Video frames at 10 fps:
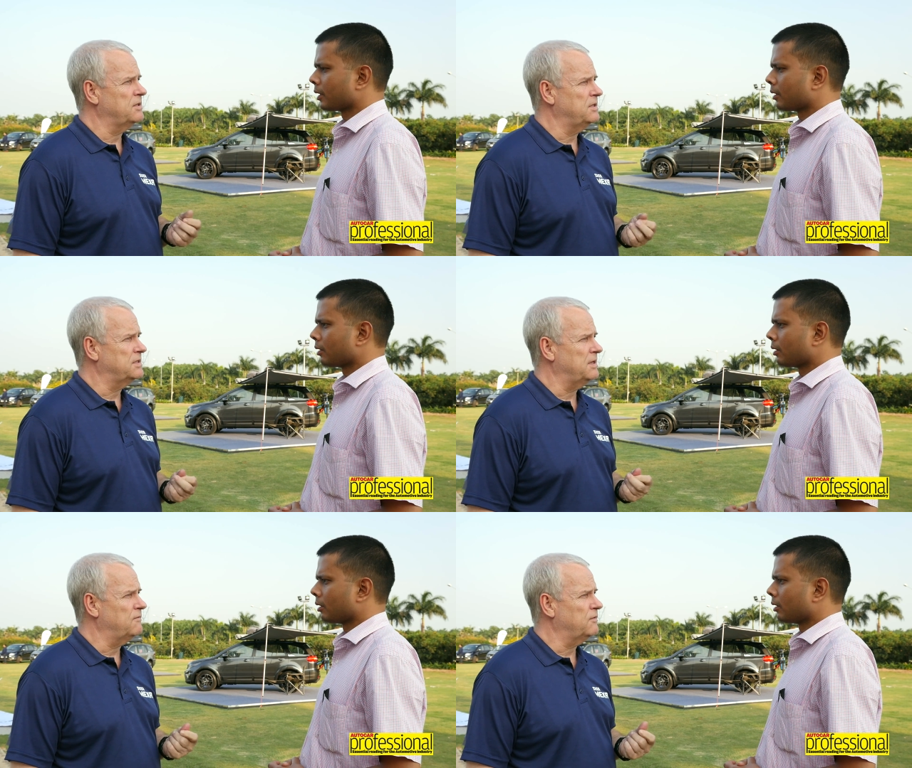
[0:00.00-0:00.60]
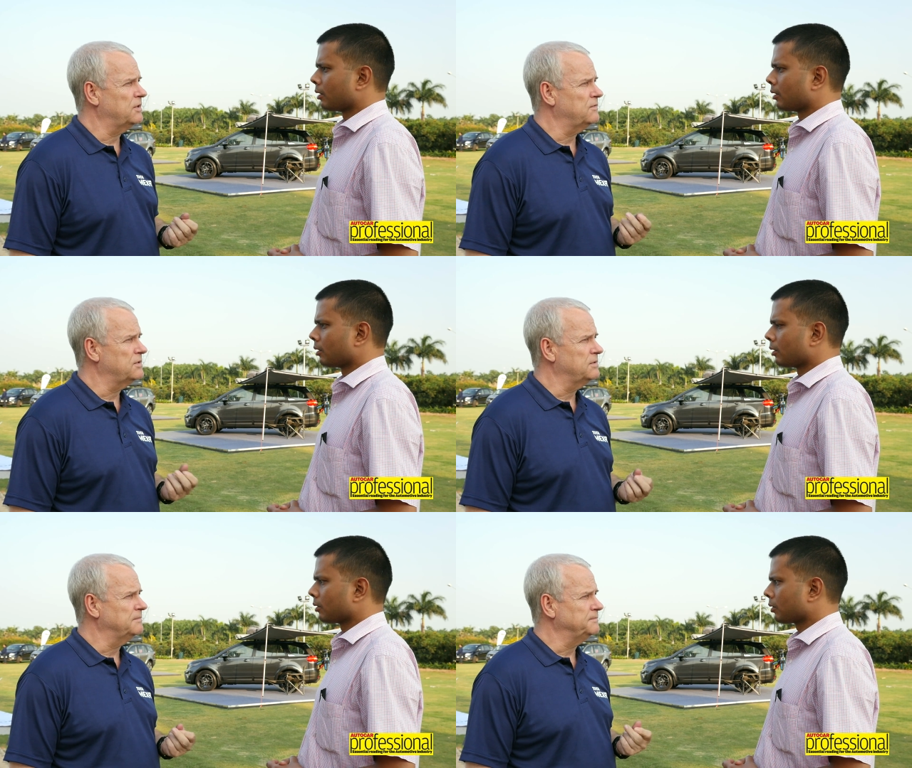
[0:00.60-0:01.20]
Speaker 1: that you see in front of
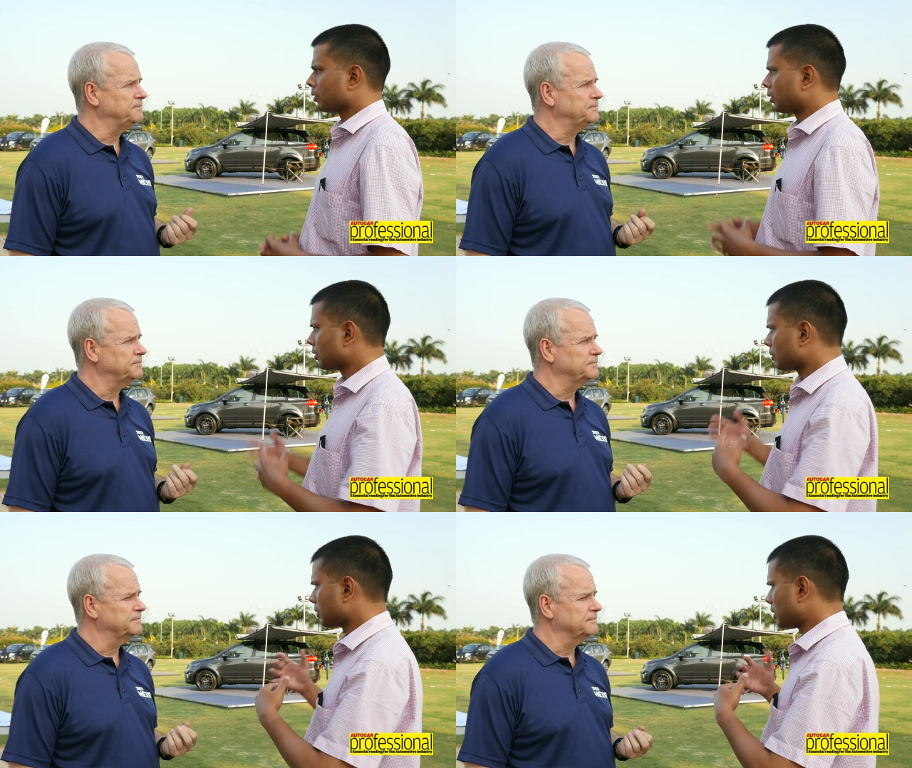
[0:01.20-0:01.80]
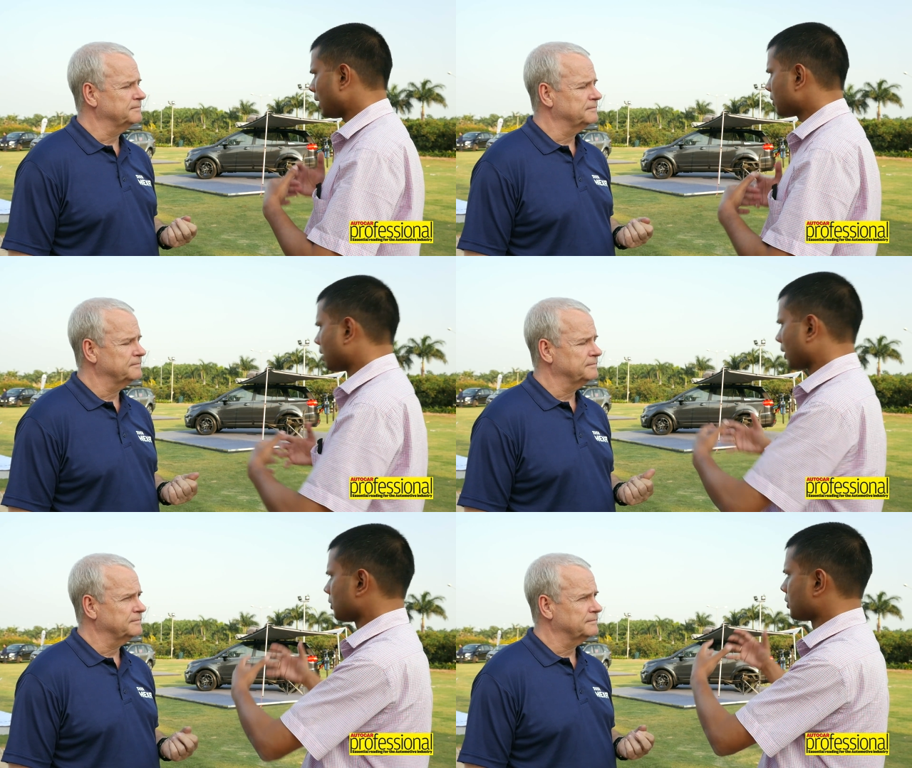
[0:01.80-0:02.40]
us. So
Speaker 2: this takes
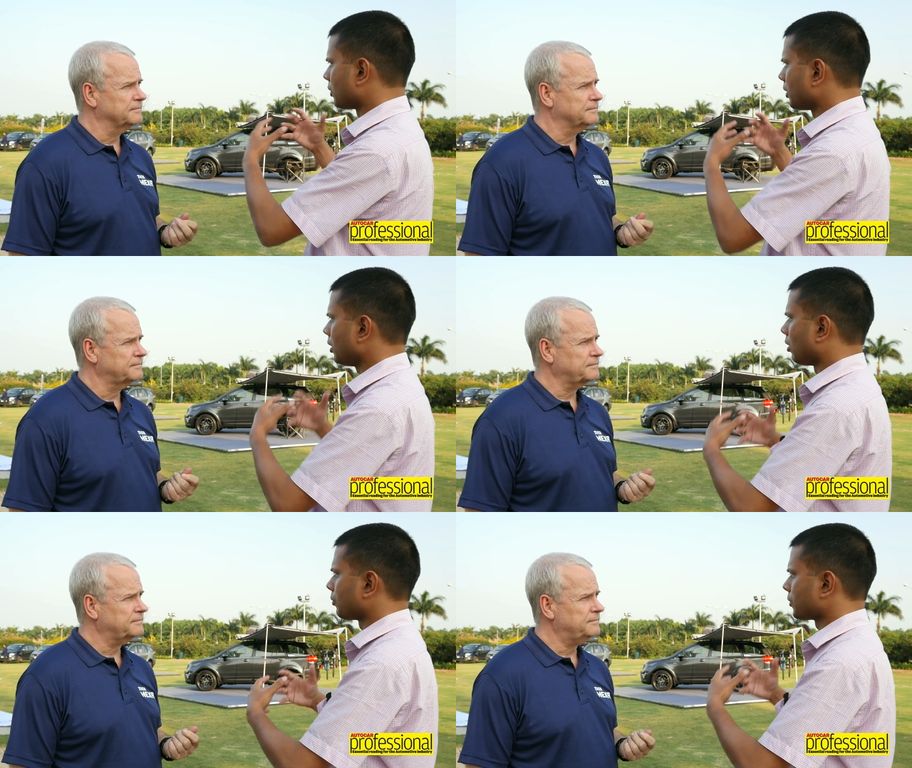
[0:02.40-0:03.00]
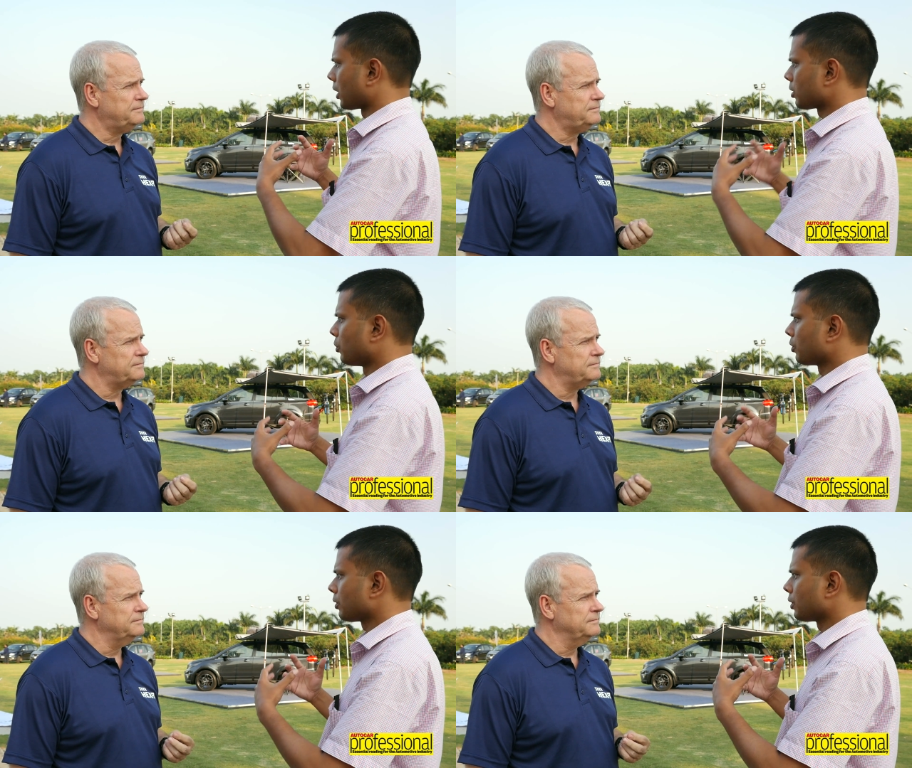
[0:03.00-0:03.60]
that journey of Tata
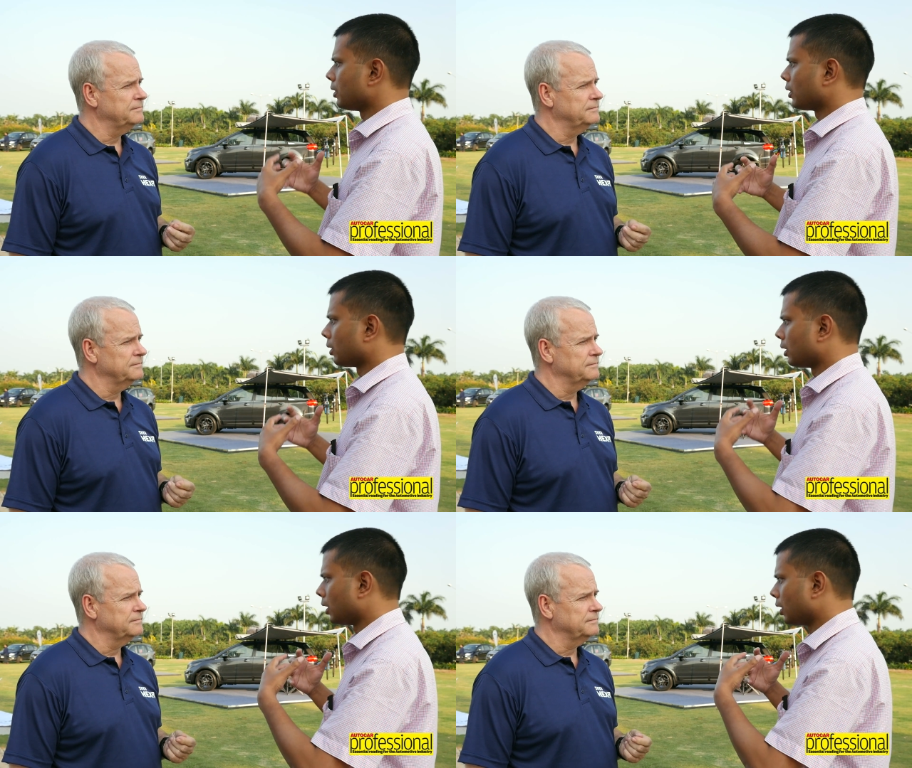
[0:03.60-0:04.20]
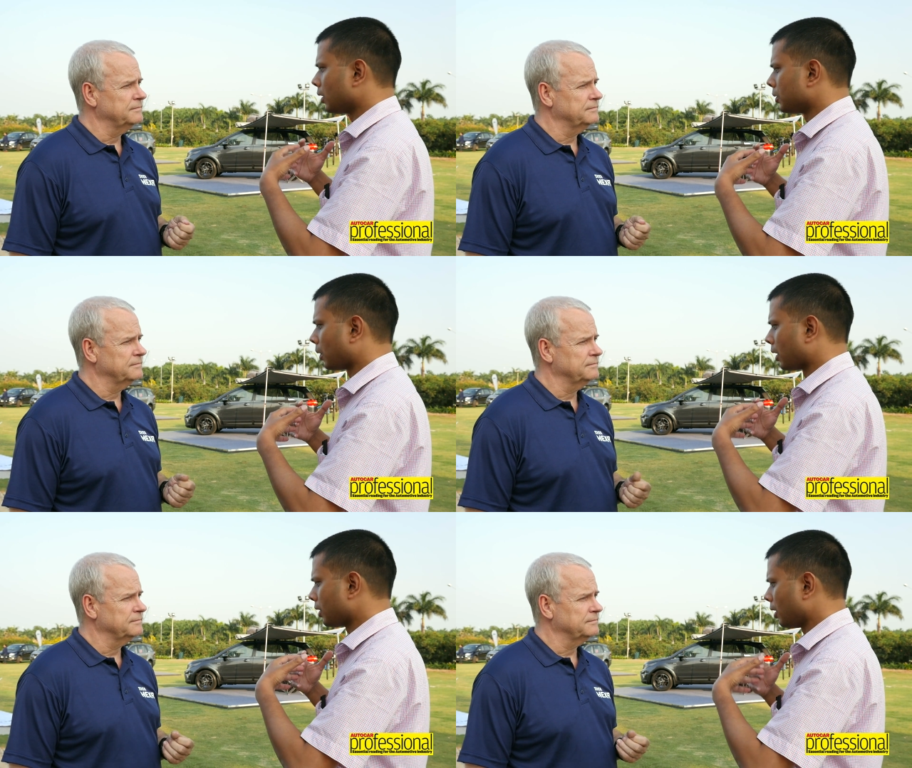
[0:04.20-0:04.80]
Motors and the, uh, uh,
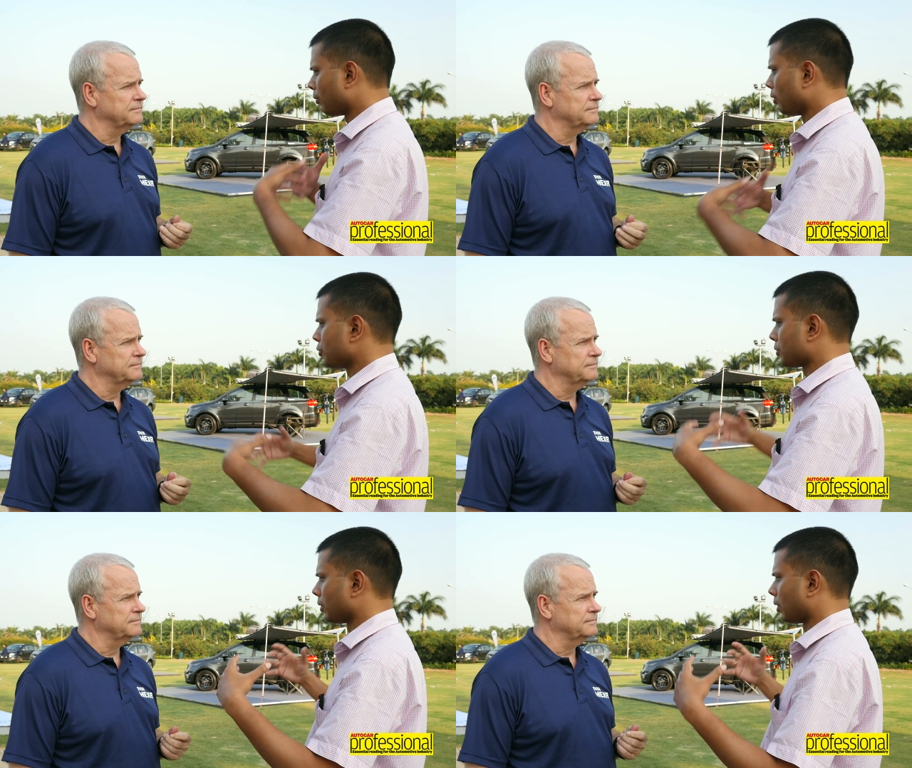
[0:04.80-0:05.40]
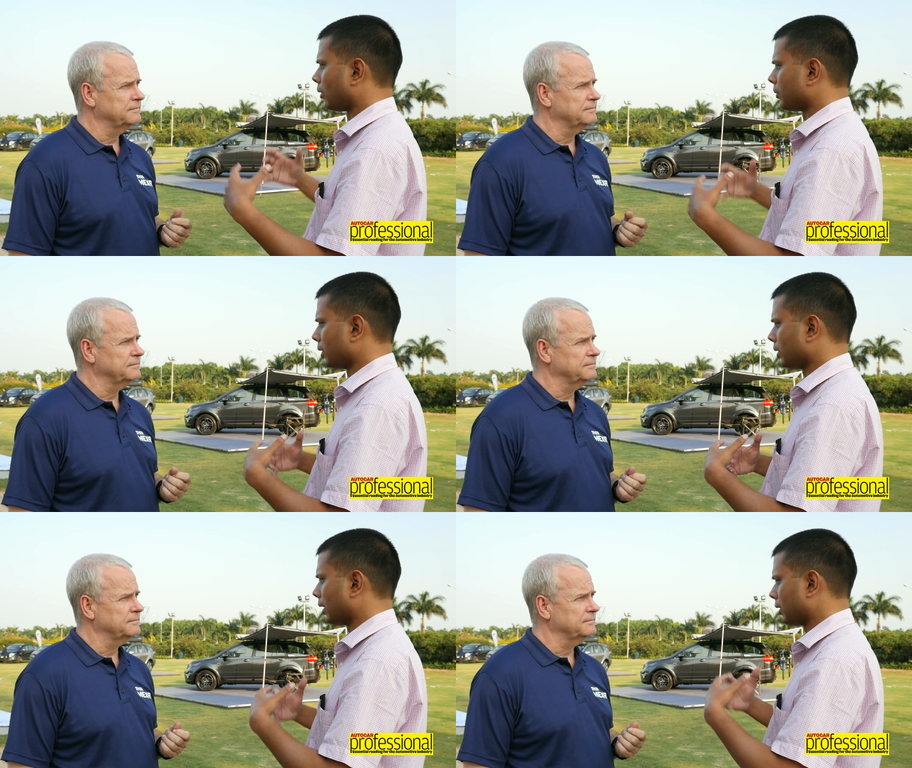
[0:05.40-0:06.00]
and the evolution of,
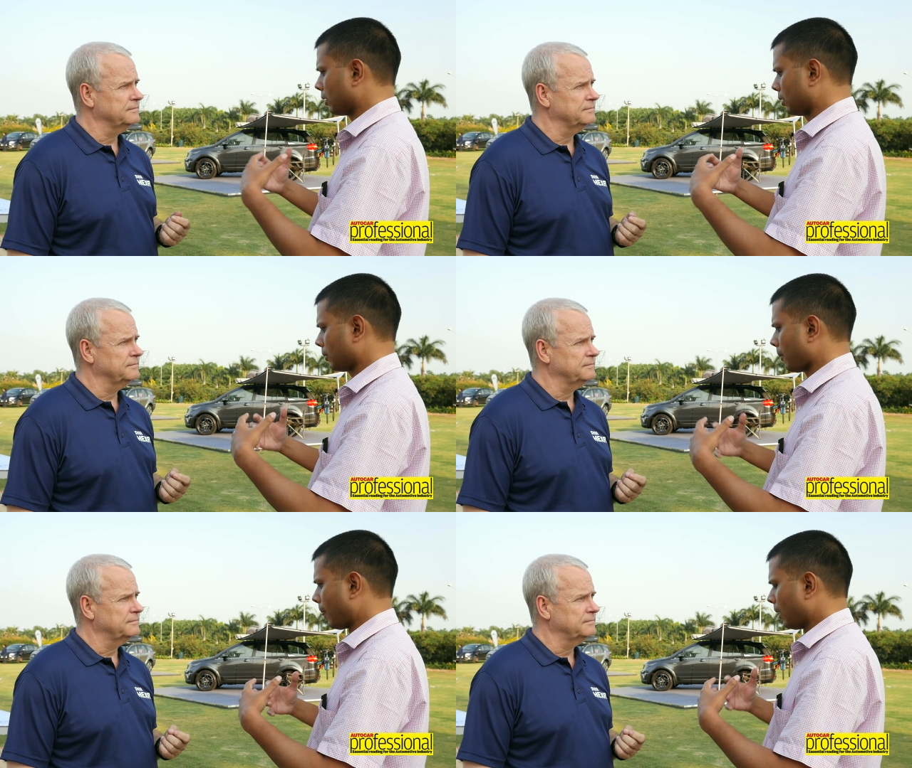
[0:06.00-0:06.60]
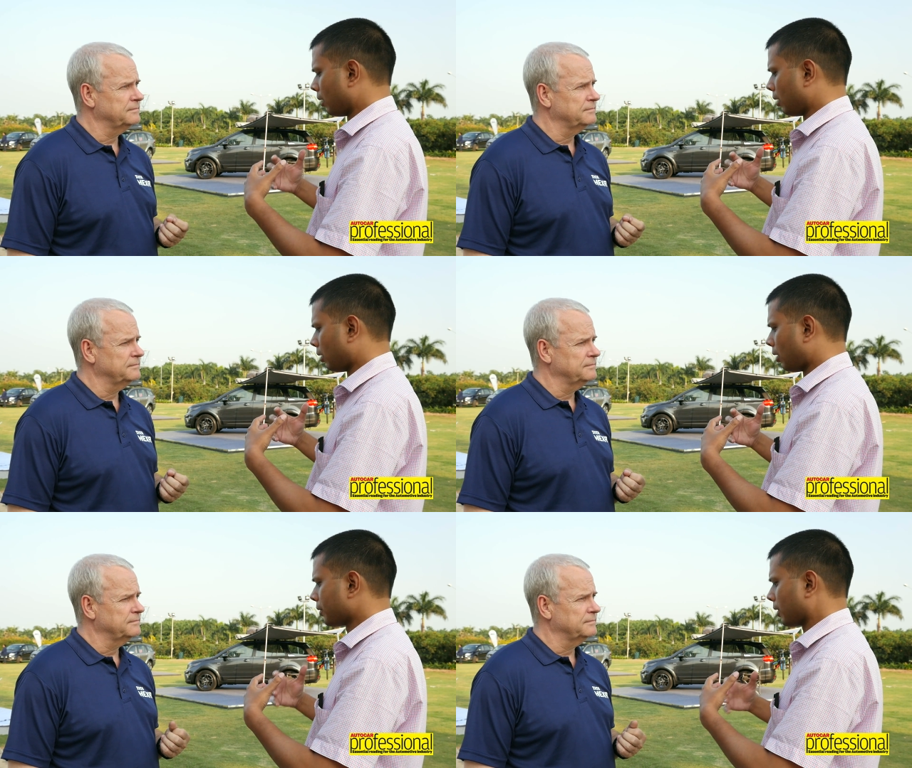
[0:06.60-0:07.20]
and the, and the, uh, of the